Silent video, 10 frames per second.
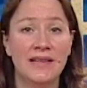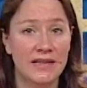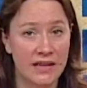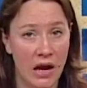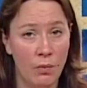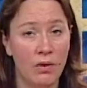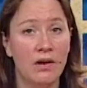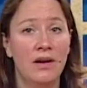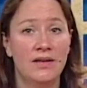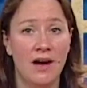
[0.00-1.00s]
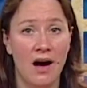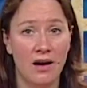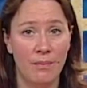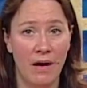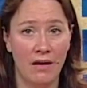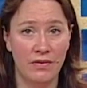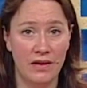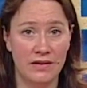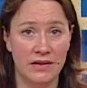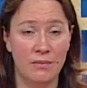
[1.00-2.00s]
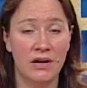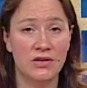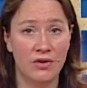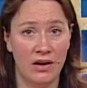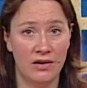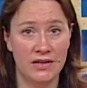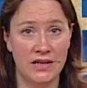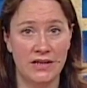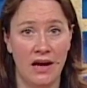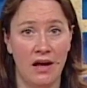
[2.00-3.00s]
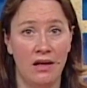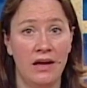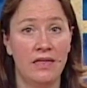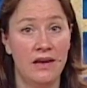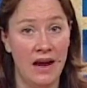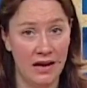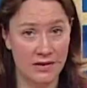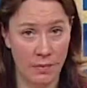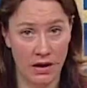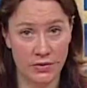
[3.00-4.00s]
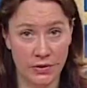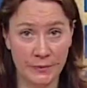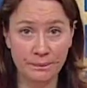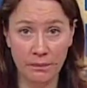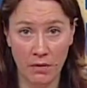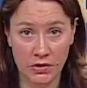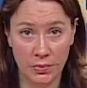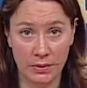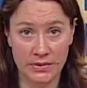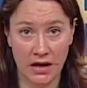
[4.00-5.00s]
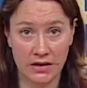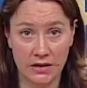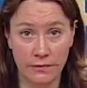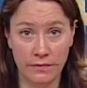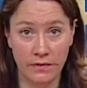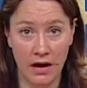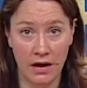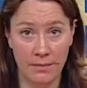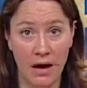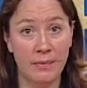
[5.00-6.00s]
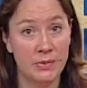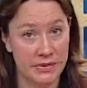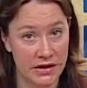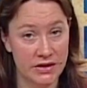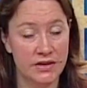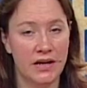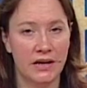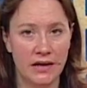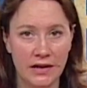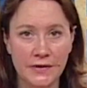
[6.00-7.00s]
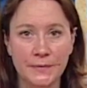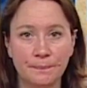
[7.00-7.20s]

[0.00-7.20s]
I said, we're going to talk about these in much greater detail in the next module, multiple objective optimization techniques.